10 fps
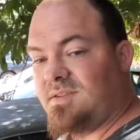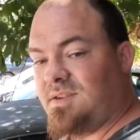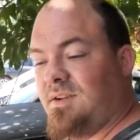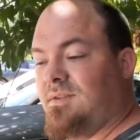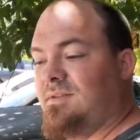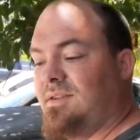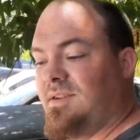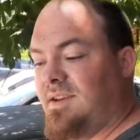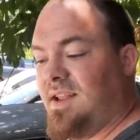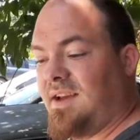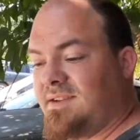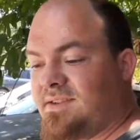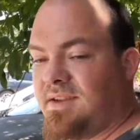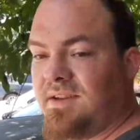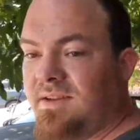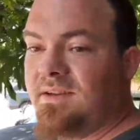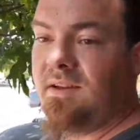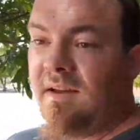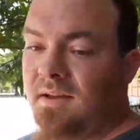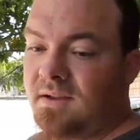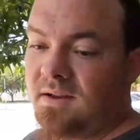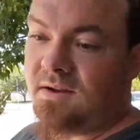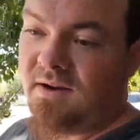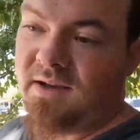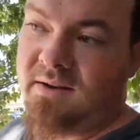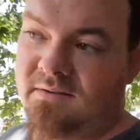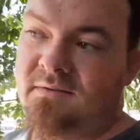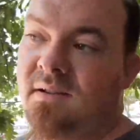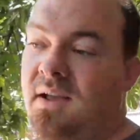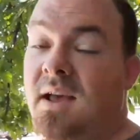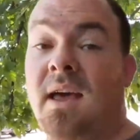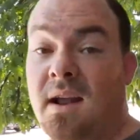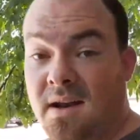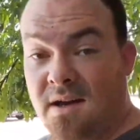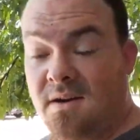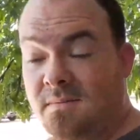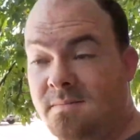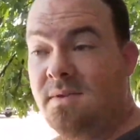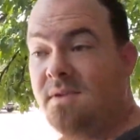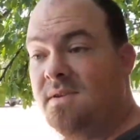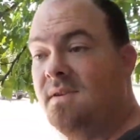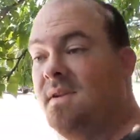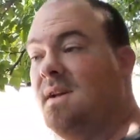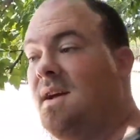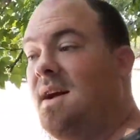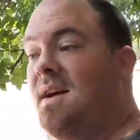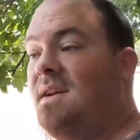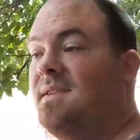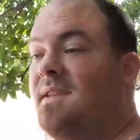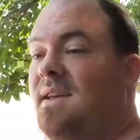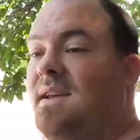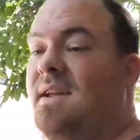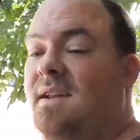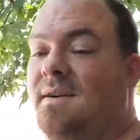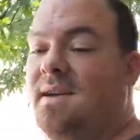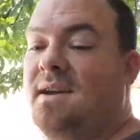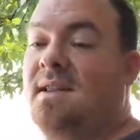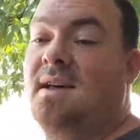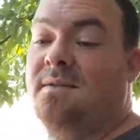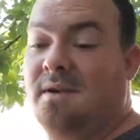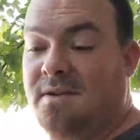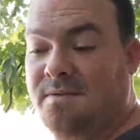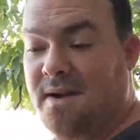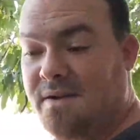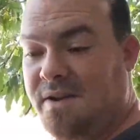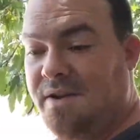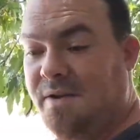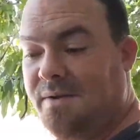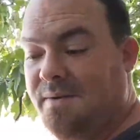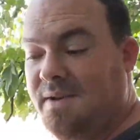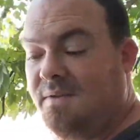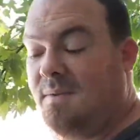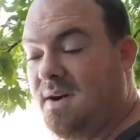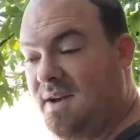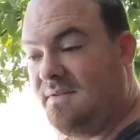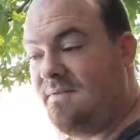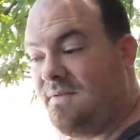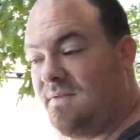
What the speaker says: So next, gonna go ahead and head on home. Then I know I got a lot of running around to do with the wife,